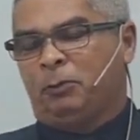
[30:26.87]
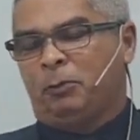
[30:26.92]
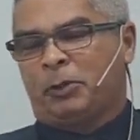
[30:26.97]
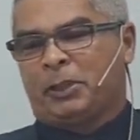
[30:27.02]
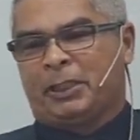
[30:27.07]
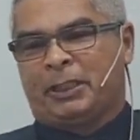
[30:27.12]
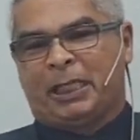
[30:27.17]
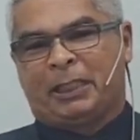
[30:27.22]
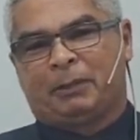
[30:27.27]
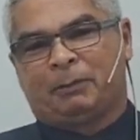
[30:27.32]

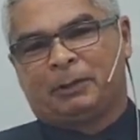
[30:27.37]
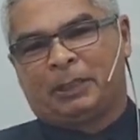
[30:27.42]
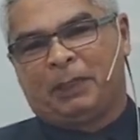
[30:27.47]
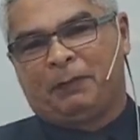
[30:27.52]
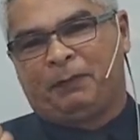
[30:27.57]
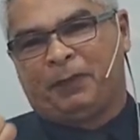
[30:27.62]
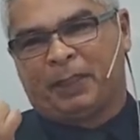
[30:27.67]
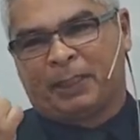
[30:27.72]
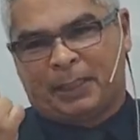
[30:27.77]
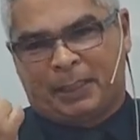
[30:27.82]
he owed
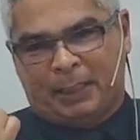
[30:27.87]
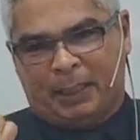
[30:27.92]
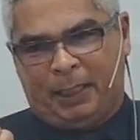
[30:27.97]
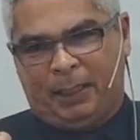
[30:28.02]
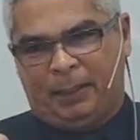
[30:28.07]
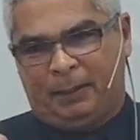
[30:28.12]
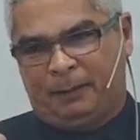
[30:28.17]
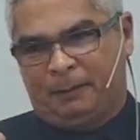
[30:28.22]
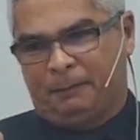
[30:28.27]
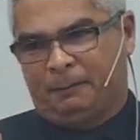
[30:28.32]

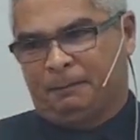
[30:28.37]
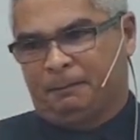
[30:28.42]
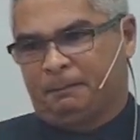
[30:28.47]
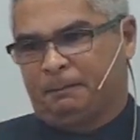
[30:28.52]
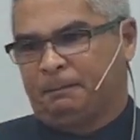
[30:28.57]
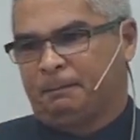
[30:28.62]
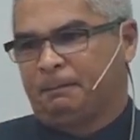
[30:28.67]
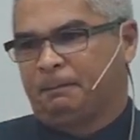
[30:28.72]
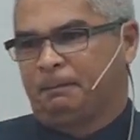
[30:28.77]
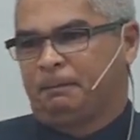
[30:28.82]
10,000,
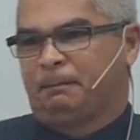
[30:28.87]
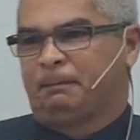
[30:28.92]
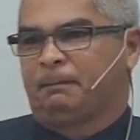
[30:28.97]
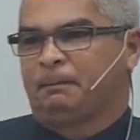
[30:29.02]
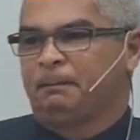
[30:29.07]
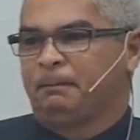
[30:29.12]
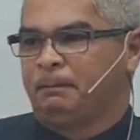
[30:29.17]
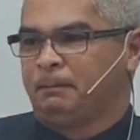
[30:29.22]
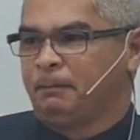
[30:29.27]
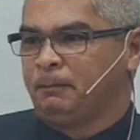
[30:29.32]
this man
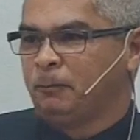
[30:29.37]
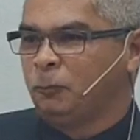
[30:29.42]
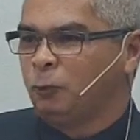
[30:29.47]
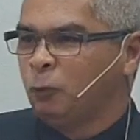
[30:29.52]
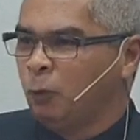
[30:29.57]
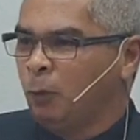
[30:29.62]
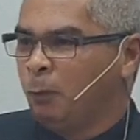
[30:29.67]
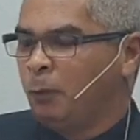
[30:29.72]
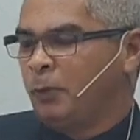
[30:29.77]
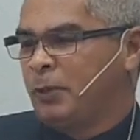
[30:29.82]
only
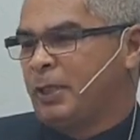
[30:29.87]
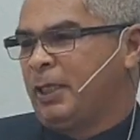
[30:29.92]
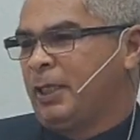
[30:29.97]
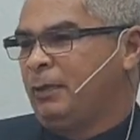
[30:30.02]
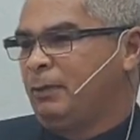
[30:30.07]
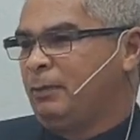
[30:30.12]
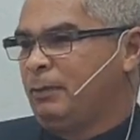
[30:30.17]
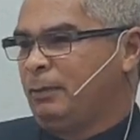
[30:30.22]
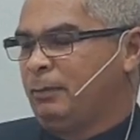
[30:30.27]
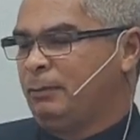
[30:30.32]
owed
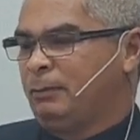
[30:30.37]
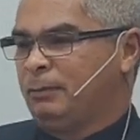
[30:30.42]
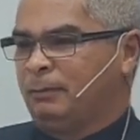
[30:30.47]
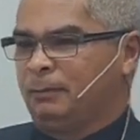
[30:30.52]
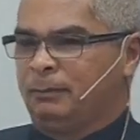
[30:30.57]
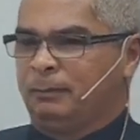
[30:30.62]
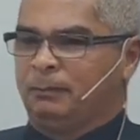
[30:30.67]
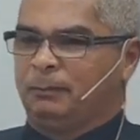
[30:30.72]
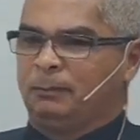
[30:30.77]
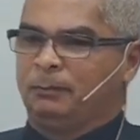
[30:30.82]

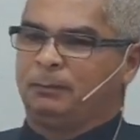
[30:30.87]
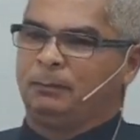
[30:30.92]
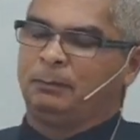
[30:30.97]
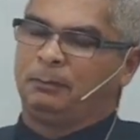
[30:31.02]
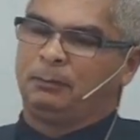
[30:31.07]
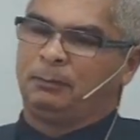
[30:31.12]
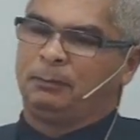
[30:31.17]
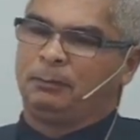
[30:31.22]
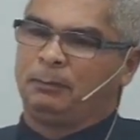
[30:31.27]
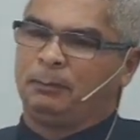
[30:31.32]

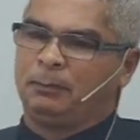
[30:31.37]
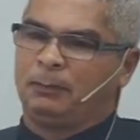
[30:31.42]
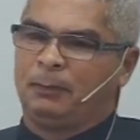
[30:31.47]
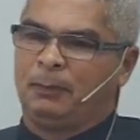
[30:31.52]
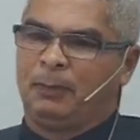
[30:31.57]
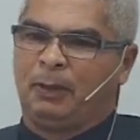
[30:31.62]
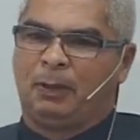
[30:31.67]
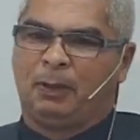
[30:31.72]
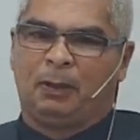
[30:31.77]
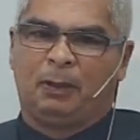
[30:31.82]
100,
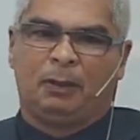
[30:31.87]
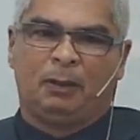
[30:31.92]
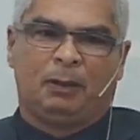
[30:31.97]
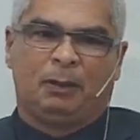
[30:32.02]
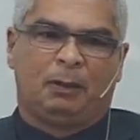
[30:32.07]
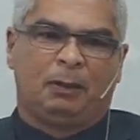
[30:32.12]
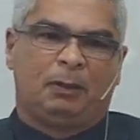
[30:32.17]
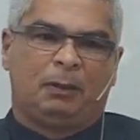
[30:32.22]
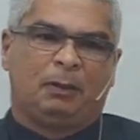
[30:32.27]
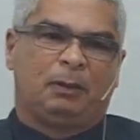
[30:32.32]
just
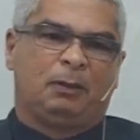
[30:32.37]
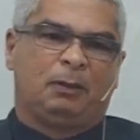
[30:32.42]
1%.